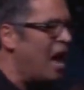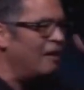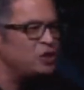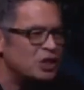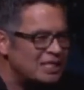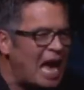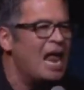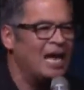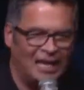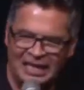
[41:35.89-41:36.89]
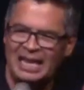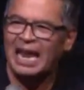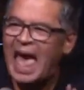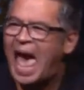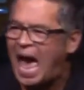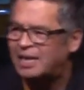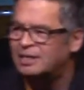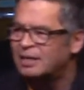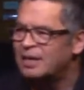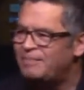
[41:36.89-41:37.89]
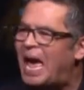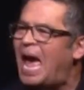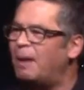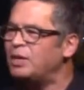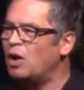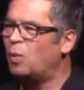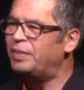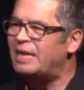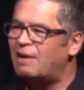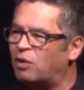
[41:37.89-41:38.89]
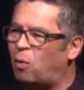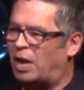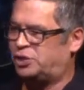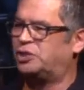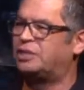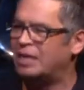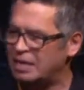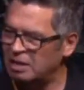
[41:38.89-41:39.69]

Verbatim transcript: of just that little act. Now, how many know when the devil watches, you know,